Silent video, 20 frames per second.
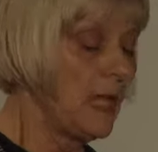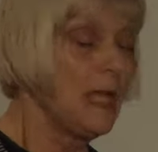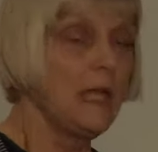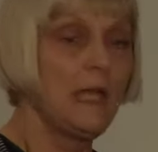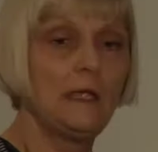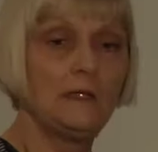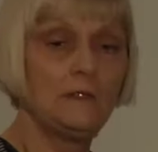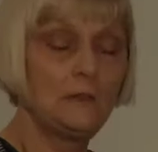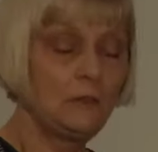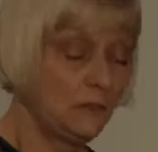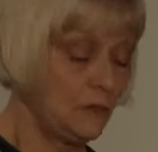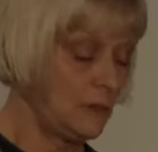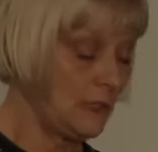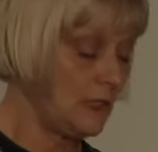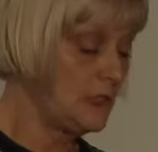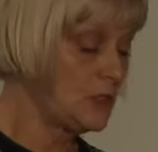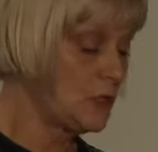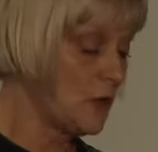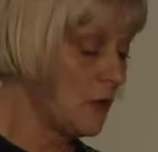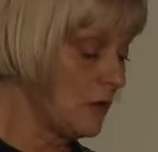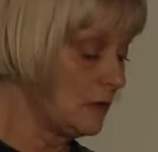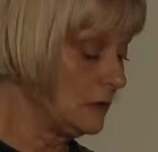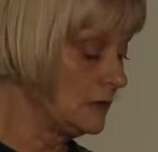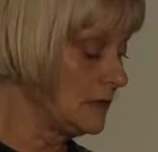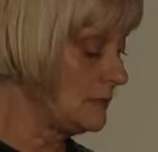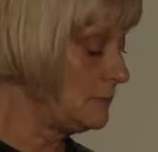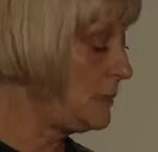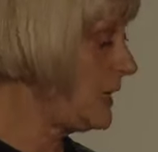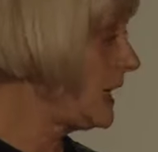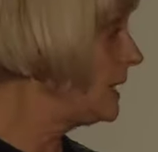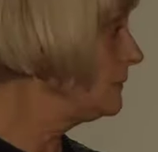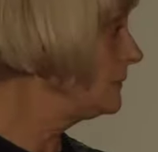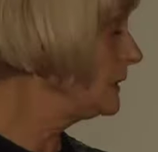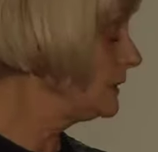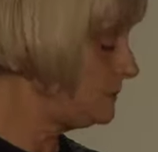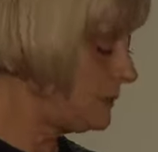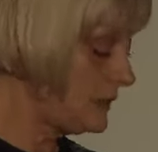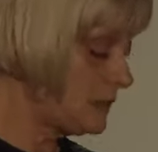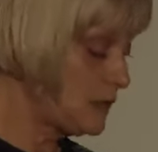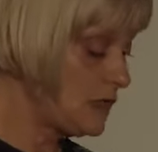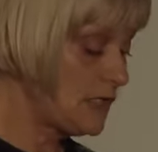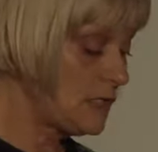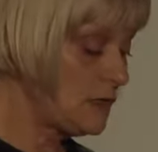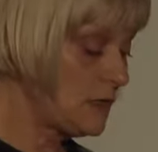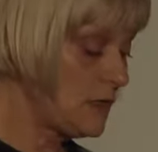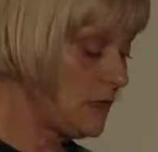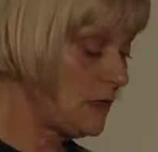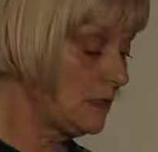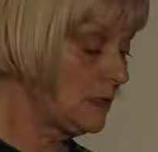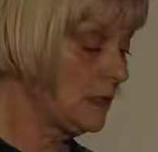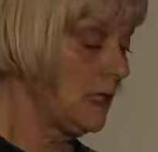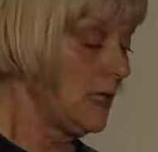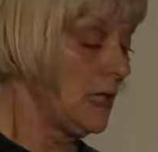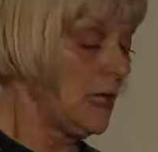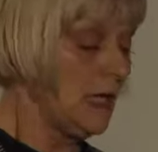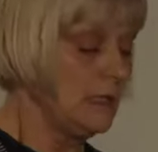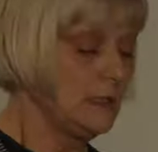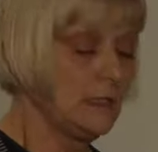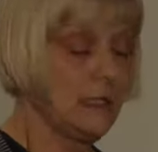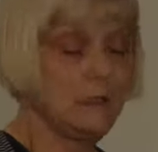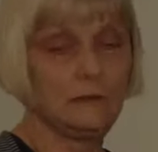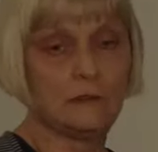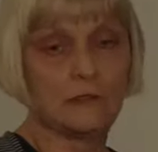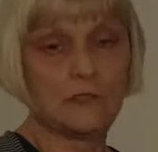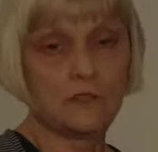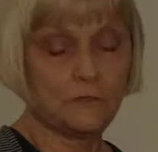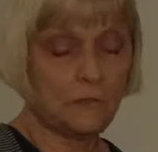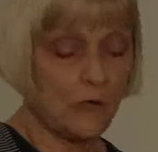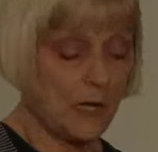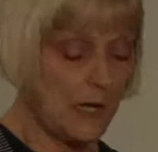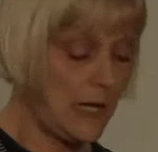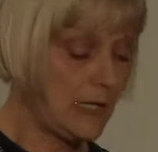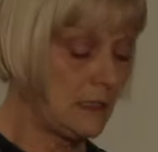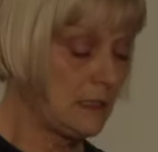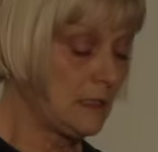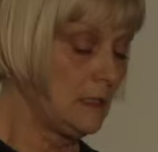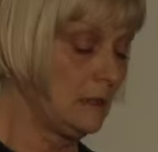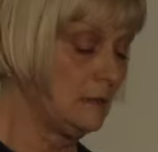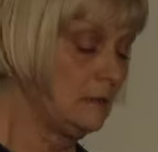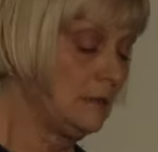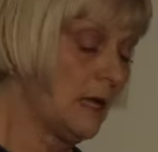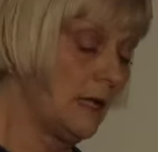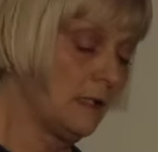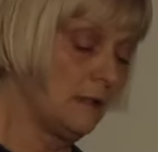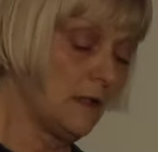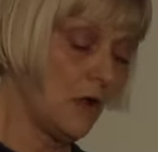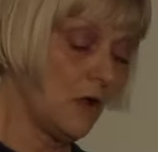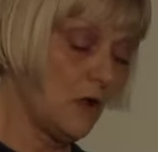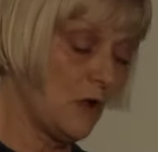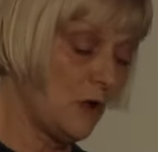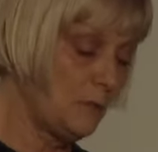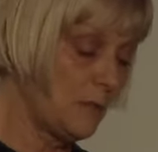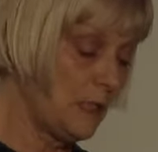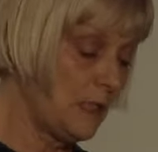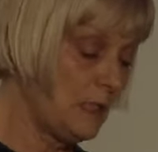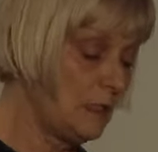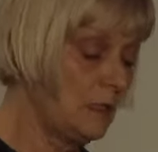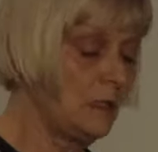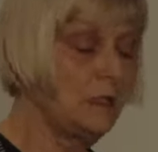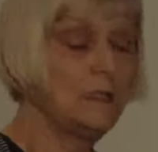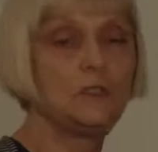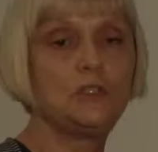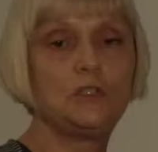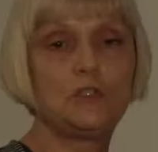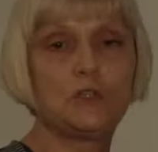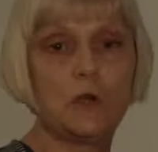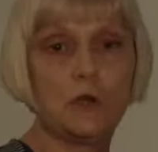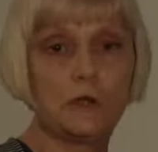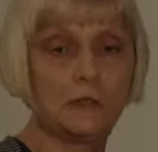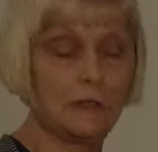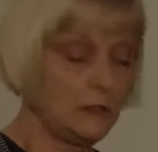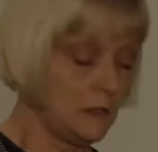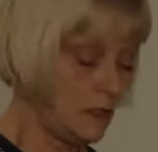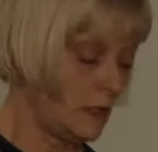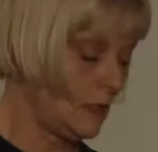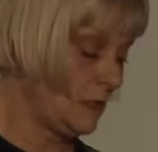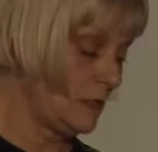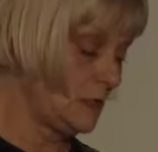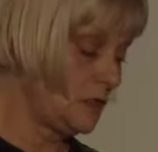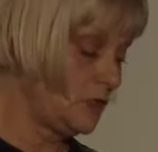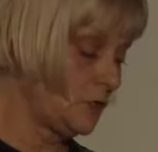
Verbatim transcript: including Donald and Pamela Bierstock, Douglas Wright, Lyle Hallman, John and, and